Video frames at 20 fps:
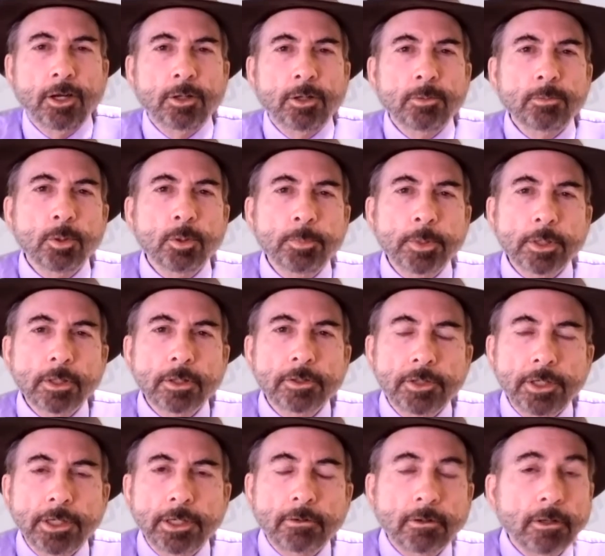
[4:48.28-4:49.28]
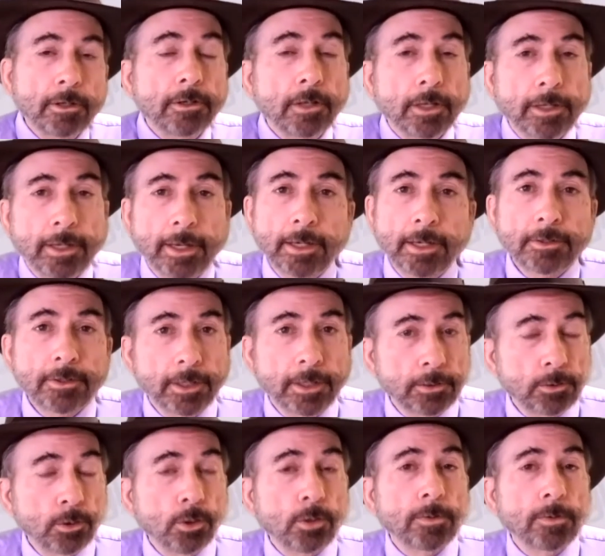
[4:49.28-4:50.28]
Mobilitie clearly has
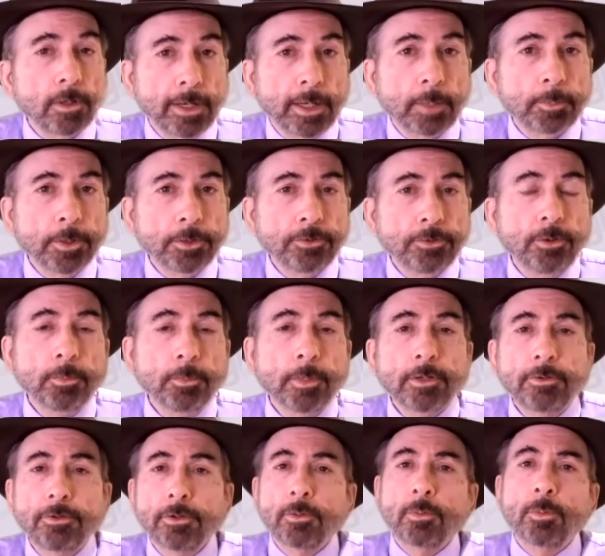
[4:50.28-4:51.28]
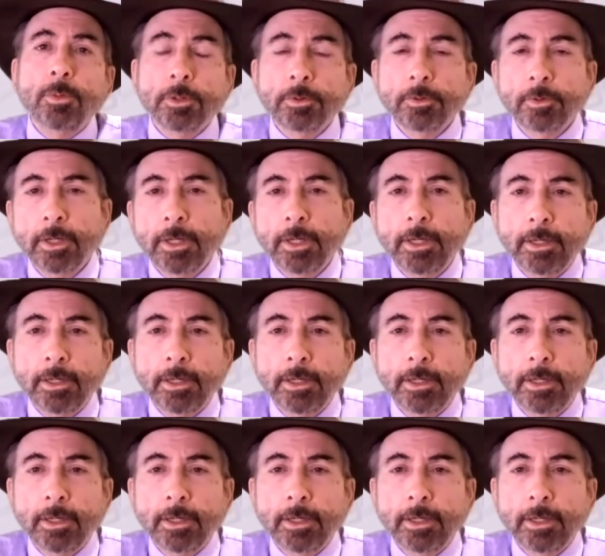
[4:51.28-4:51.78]
that overlap that you mentioned with